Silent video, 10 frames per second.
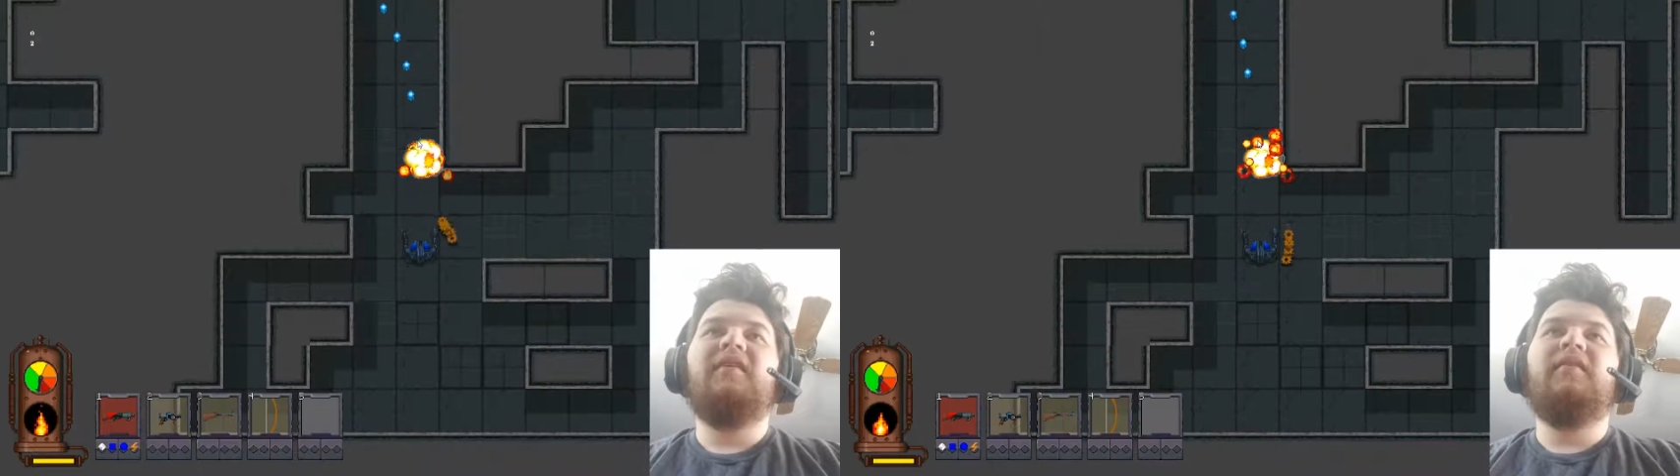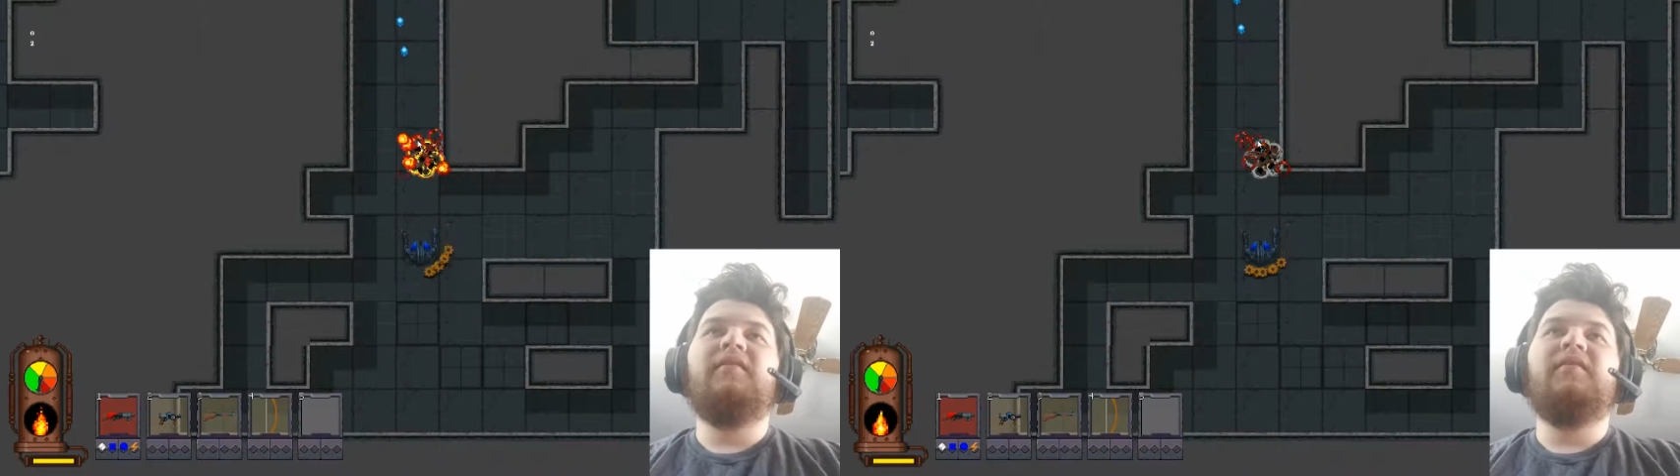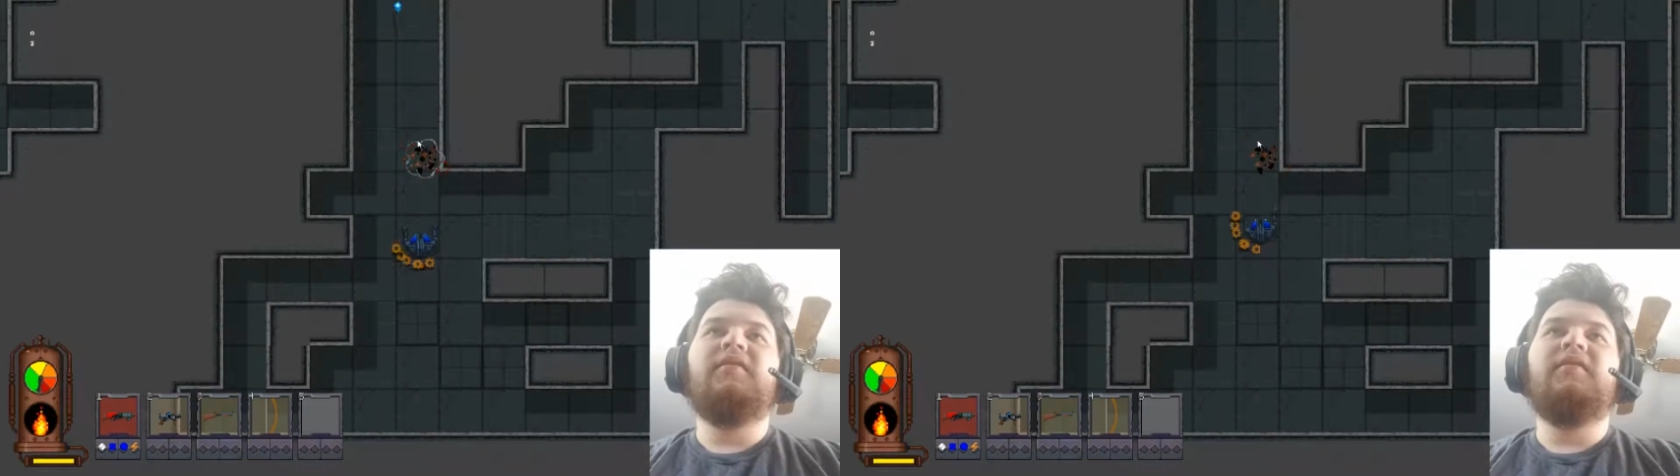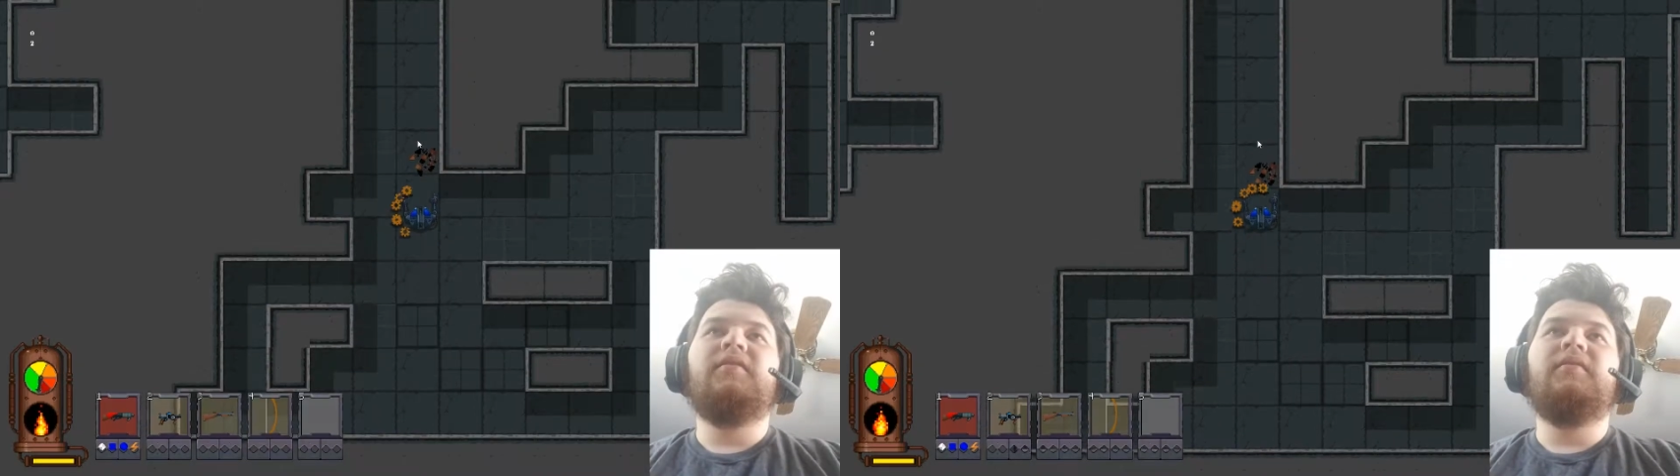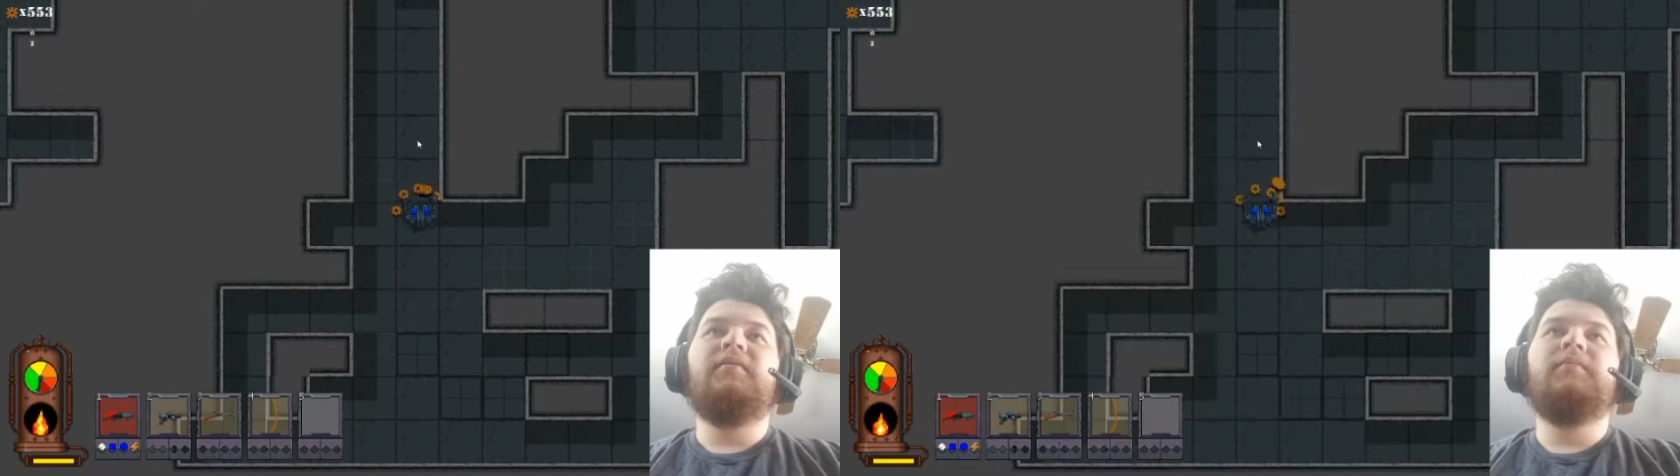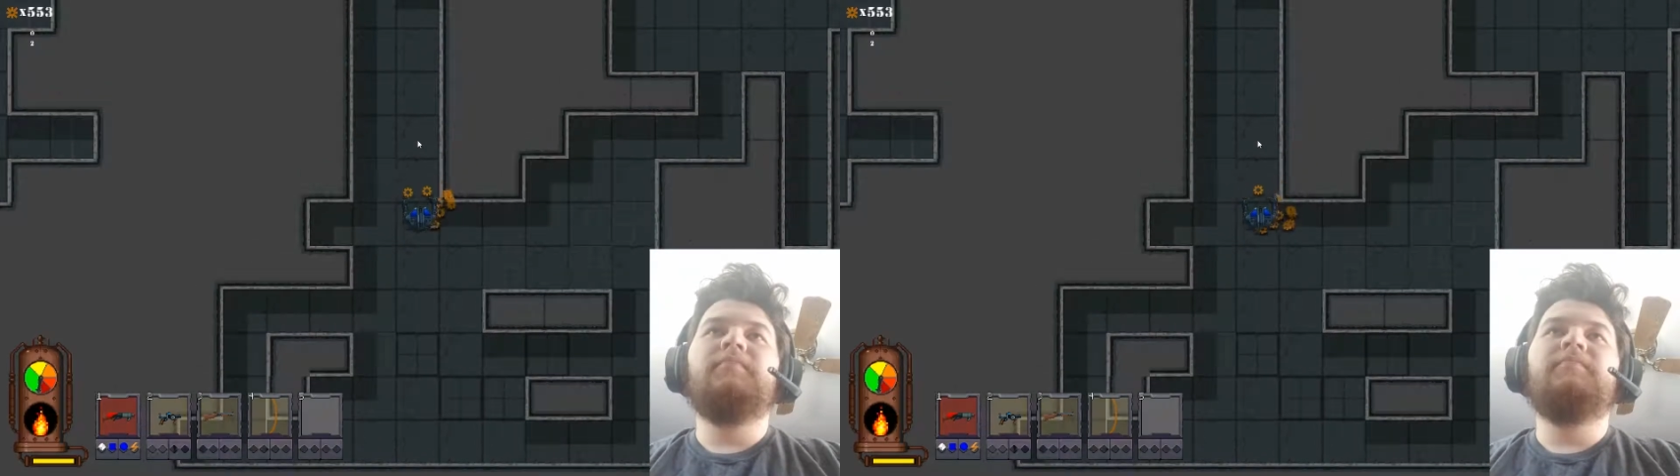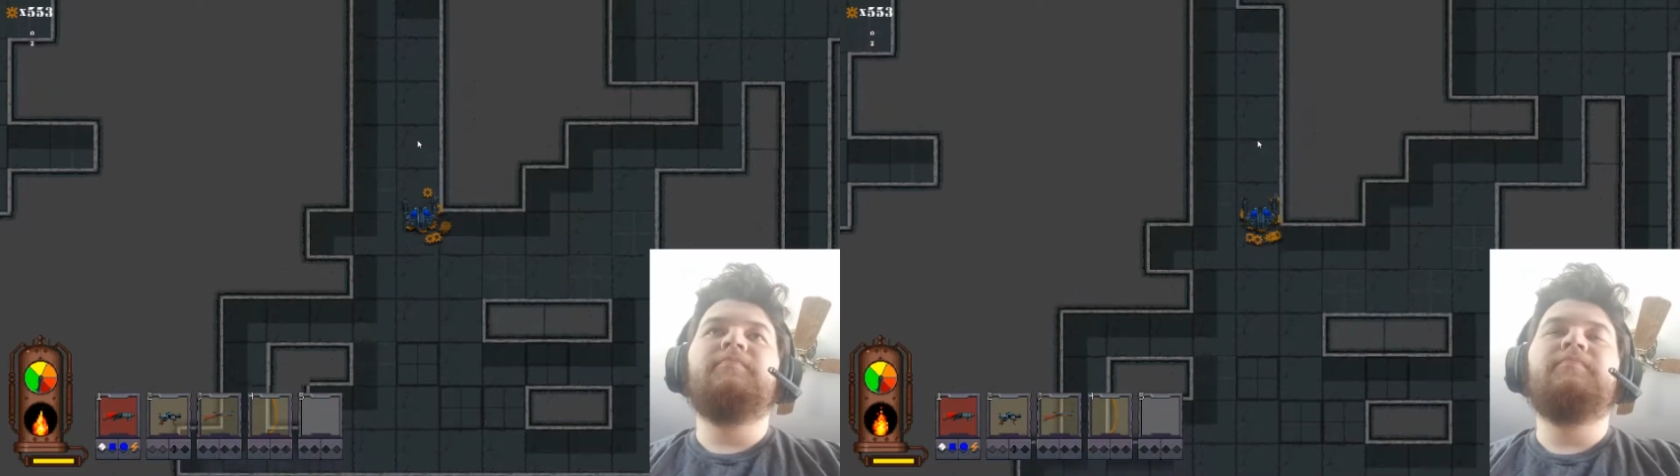I'm